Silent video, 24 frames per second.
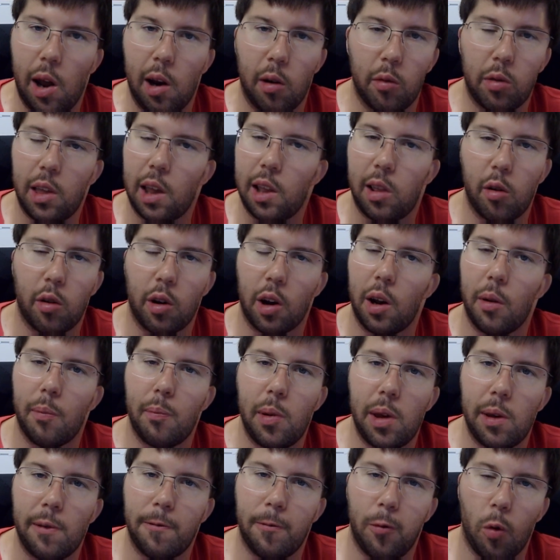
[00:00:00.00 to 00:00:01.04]
I don't think they're going to
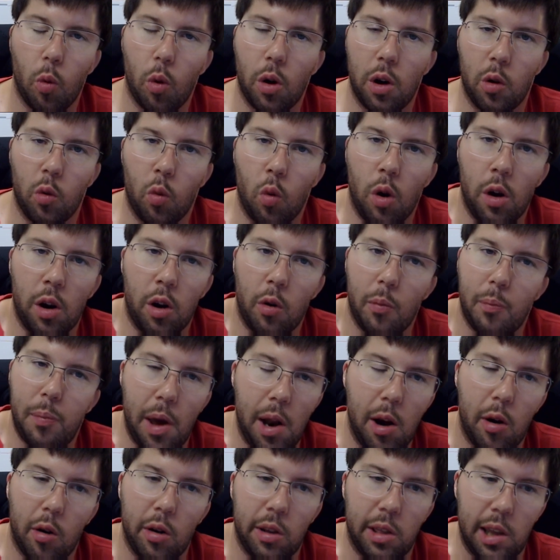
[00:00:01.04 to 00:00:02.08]
be 4-1 or
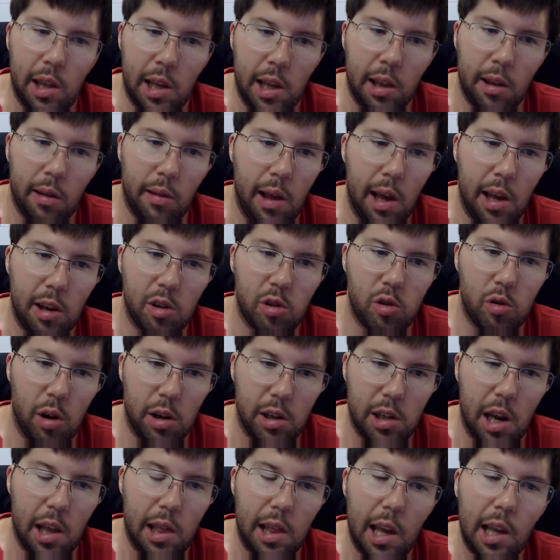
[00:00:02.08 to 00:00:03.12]
better at the end of that
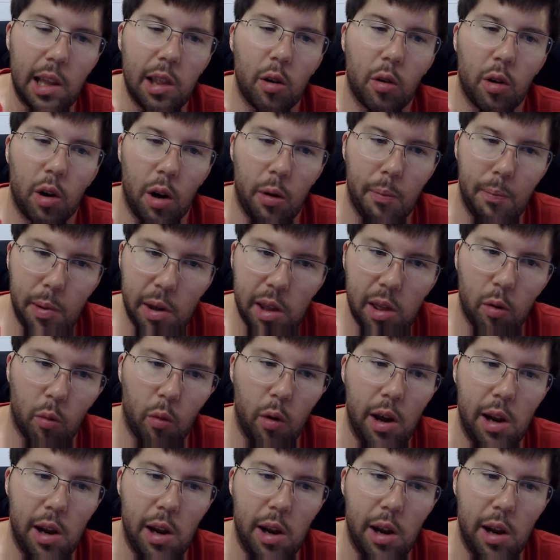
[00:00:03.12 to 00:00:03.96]
stretch. I think they're going to beat the